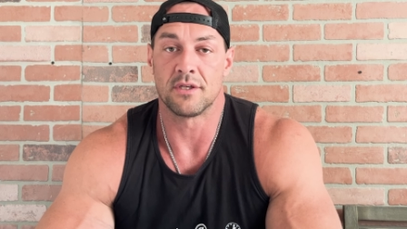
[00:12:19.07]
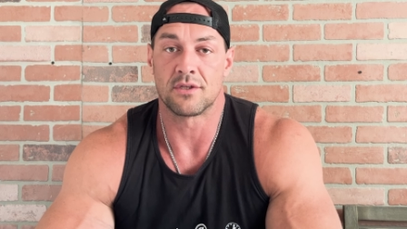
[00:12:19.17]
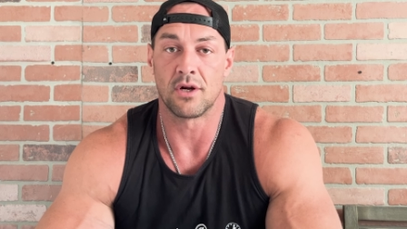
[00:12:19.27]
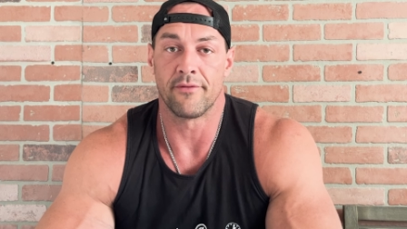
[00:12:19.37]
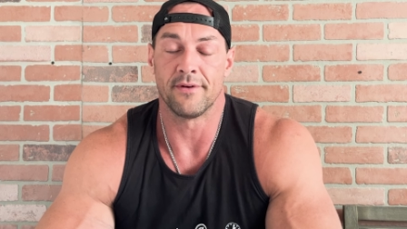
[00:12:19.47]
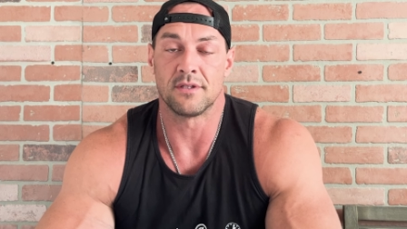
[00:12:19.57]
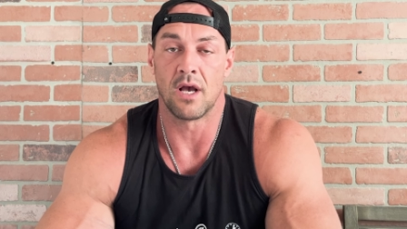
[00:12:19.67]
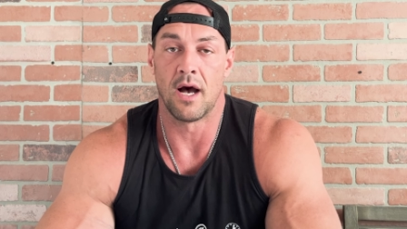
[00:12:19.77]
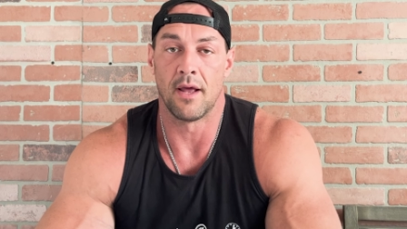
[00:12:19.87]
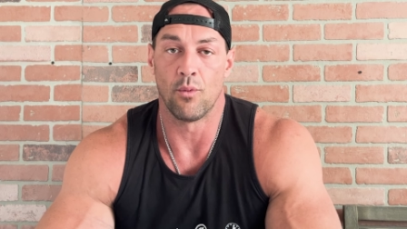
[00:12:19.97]
the surface
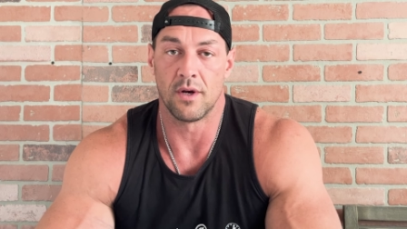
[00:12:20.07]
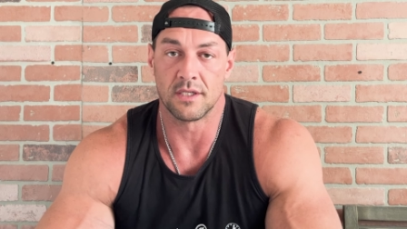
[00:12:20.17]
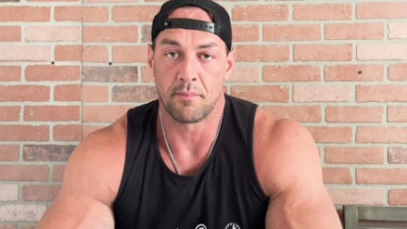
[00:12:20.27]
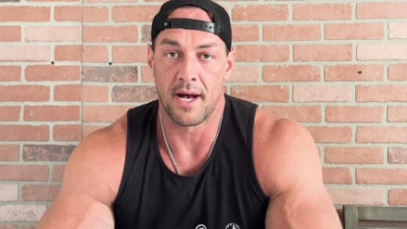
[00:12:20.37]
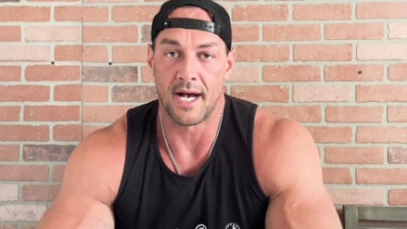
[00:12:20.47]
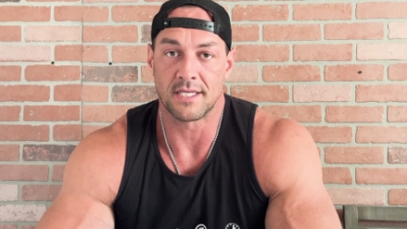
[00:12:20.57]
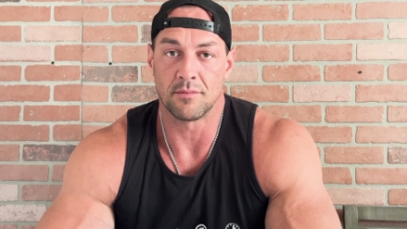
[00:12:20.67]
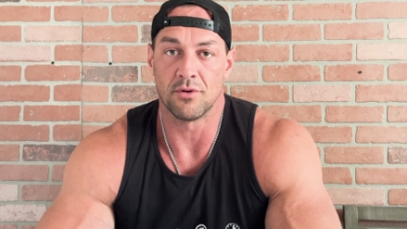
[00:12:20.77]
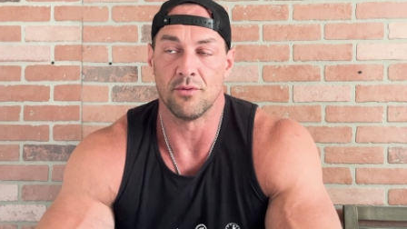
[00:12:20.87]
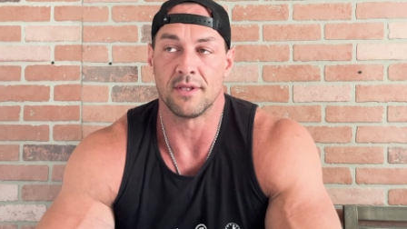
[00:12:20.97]
on what is
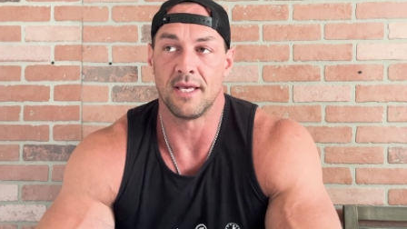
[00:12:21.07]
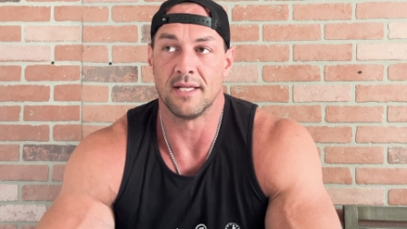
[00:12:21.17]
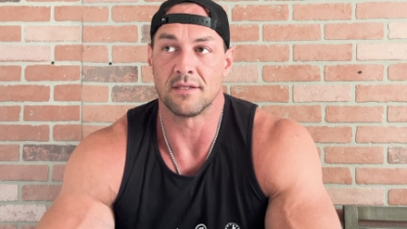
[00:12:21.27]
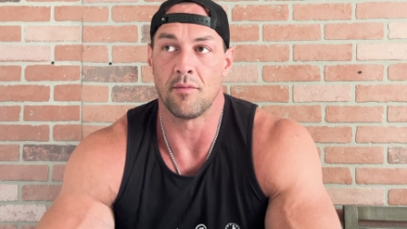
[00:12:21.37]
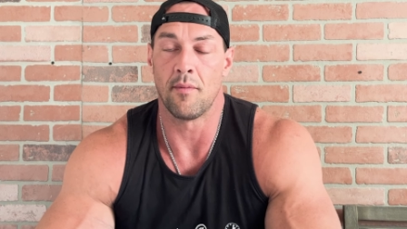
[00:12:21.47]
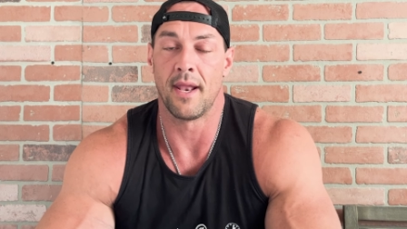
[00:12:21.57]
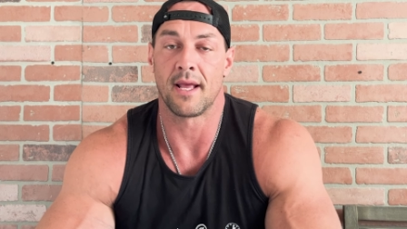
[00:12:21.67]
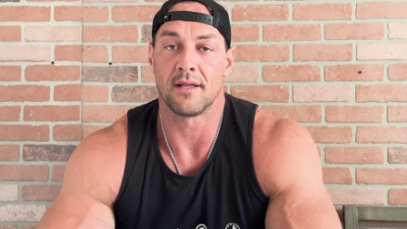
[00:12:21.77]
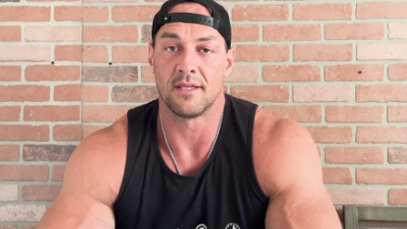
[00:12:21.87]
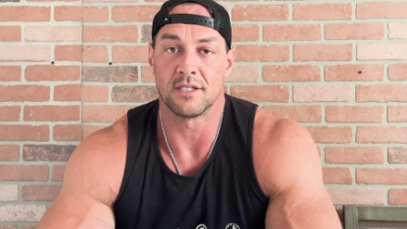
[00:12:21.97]
possible with the insulin
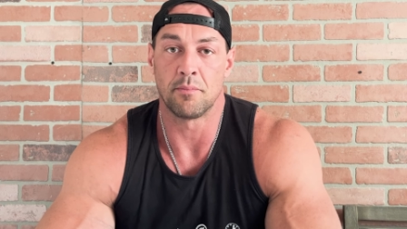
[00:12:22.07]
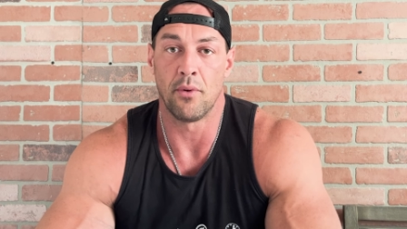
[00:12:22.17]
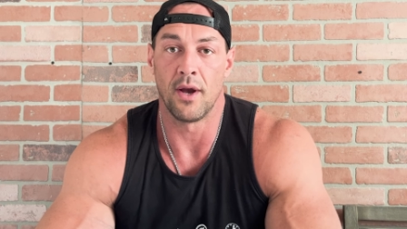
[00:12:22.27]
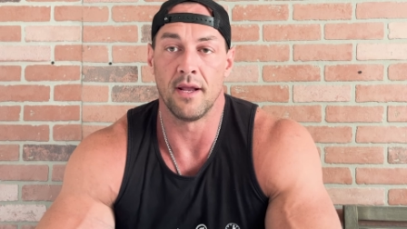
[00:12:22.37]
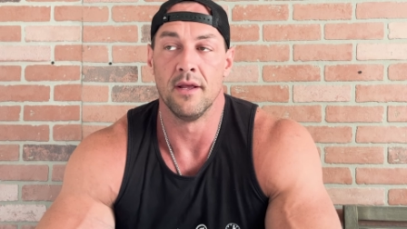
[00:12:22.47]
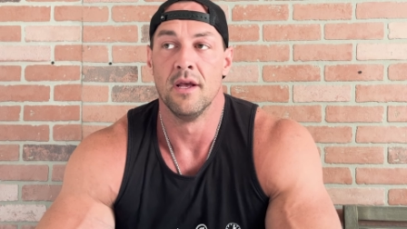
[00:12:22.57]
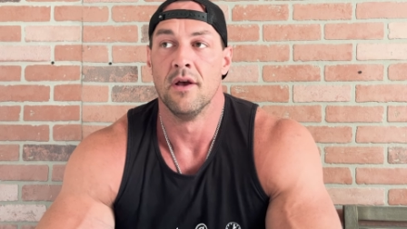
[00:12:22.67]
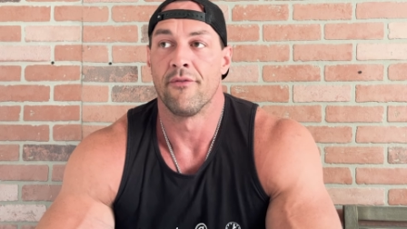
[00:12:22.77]
mimetic at this point